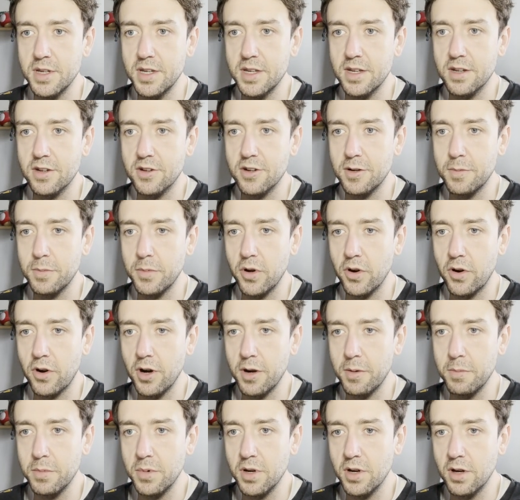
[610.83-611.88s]
crumble,
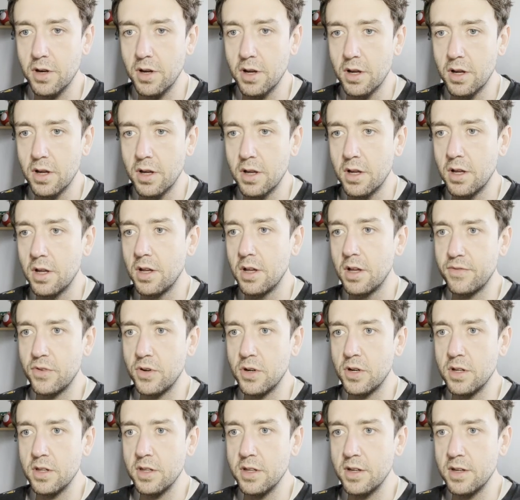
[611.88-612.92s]
crumble,
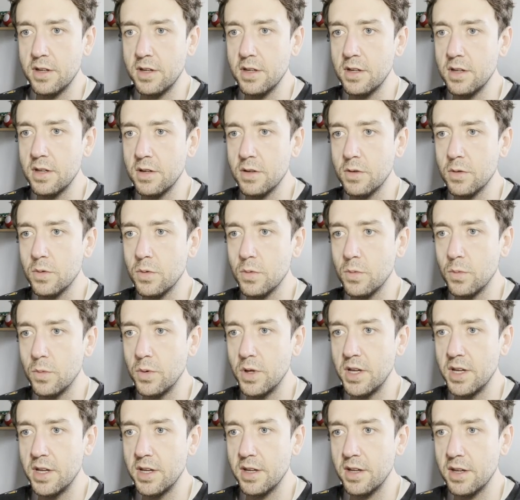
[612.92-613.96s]
falling,
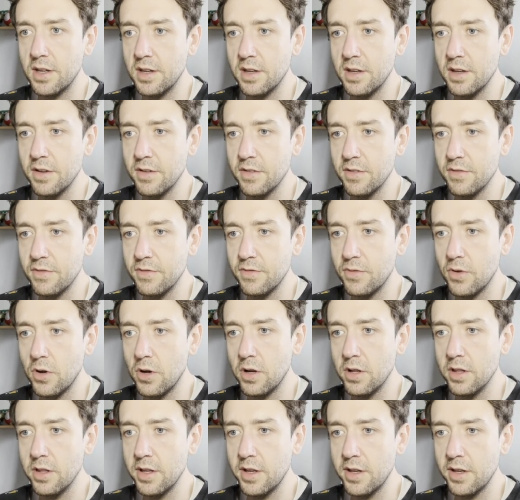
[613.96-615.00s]
waiting,
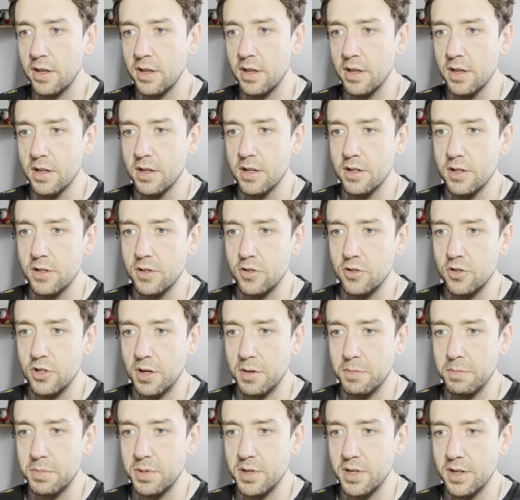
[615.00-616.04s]
falling,
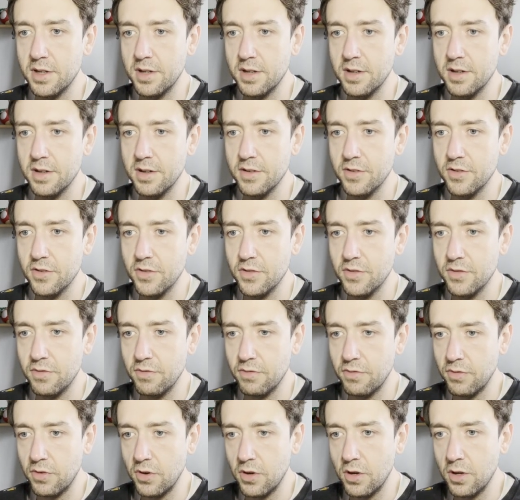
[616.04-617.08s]
jumping,
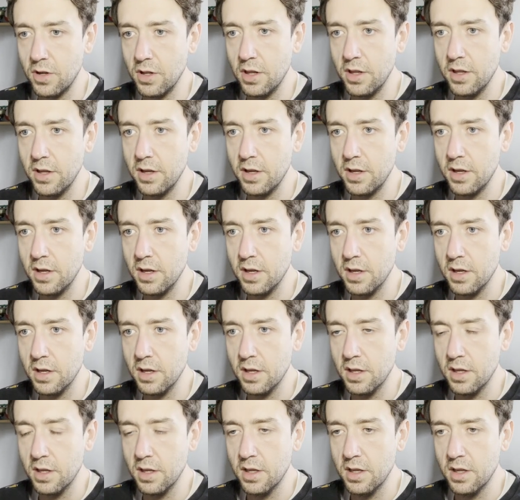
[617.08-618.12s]
falling,
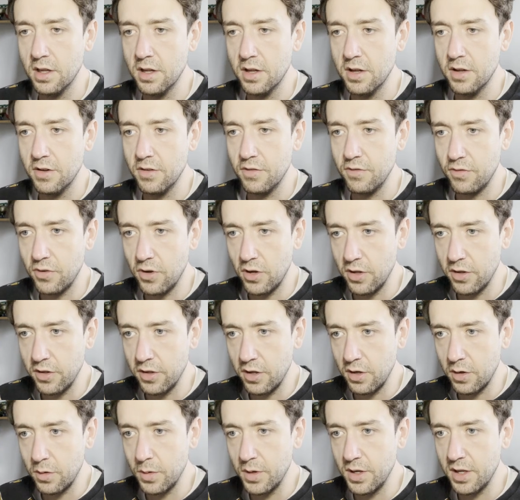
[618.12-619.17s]
falling
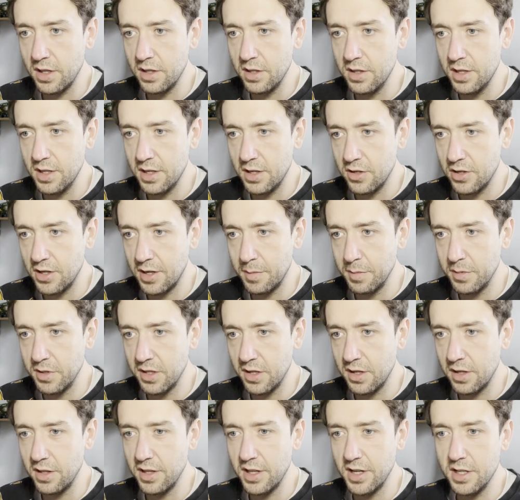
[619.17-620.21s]
quickly, grabbing the
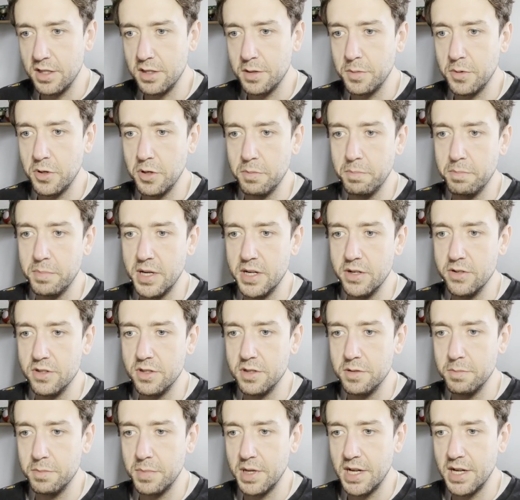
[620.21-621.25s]
collectible,
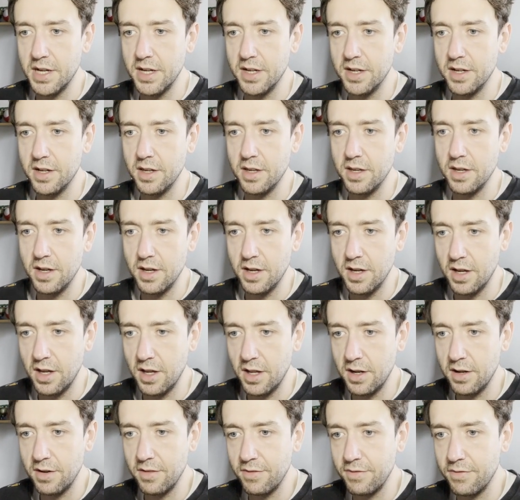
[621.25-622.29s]
bouncing back,
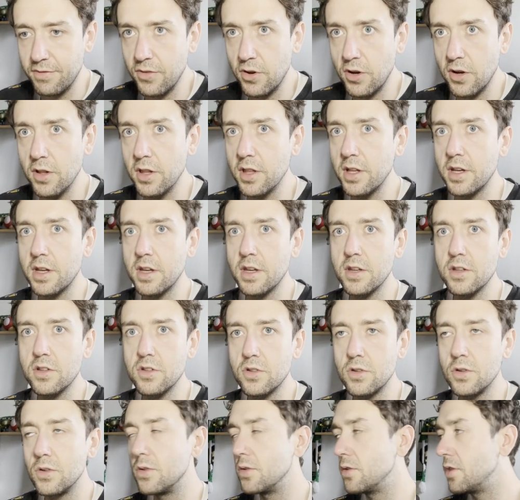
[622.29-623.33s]
and falling
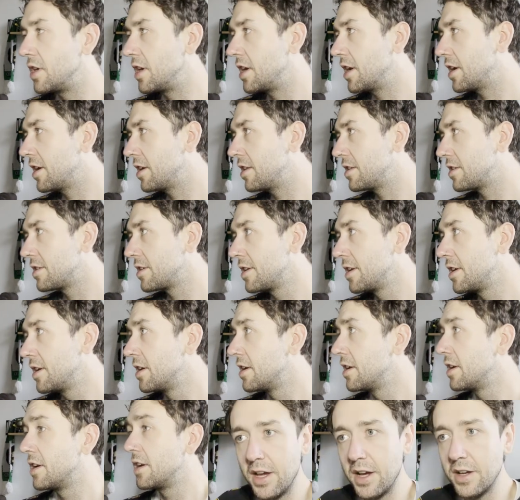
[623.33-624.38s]
to the end.
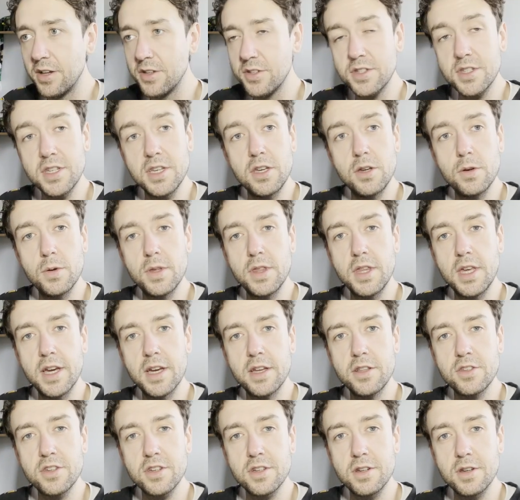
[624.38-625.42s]
I'll see you in the
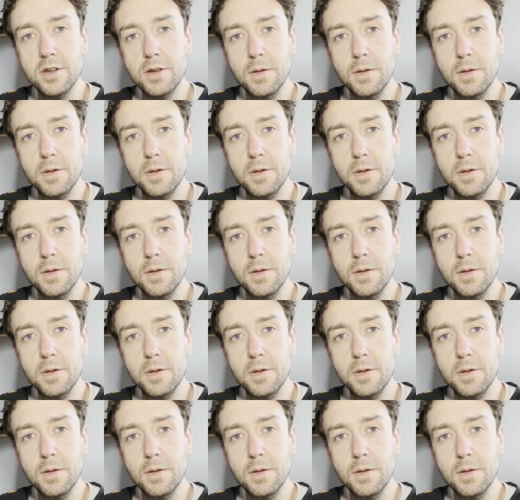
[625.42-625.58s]
engine.